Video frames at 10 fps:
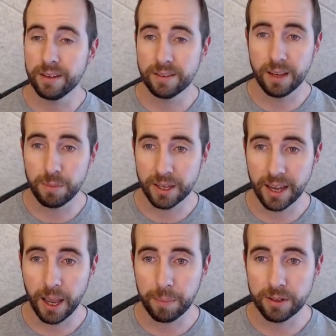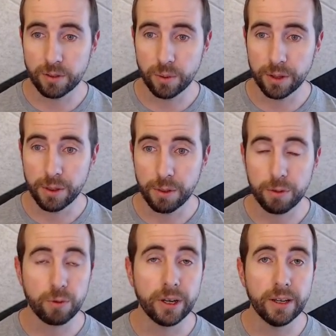The same thing happens with
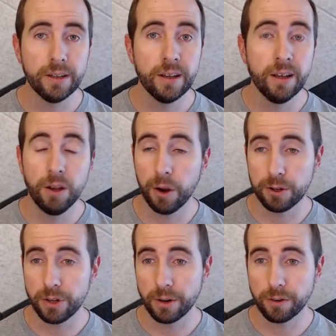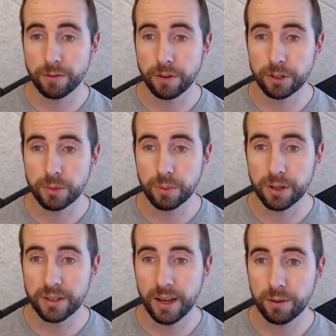3. Our generator function
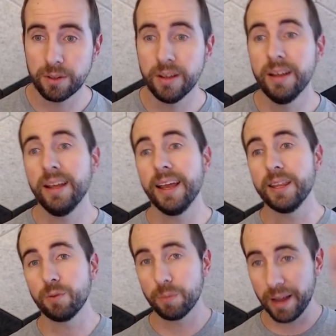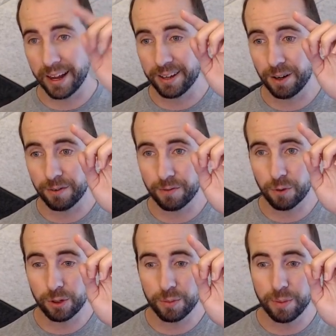prints out, and then we're back in our
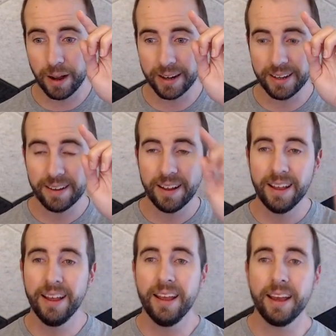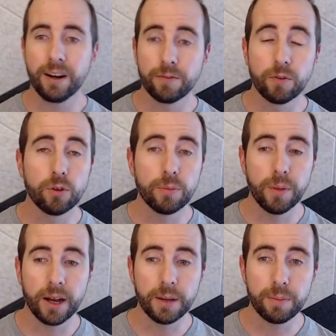for loop body, and our for loop
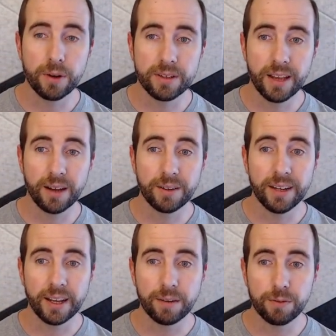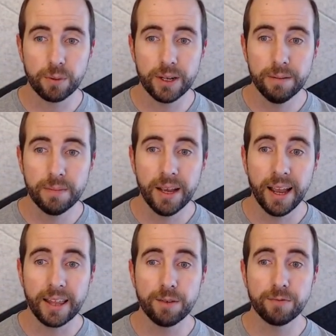body prints out -3,
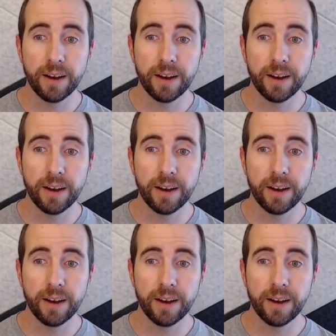and then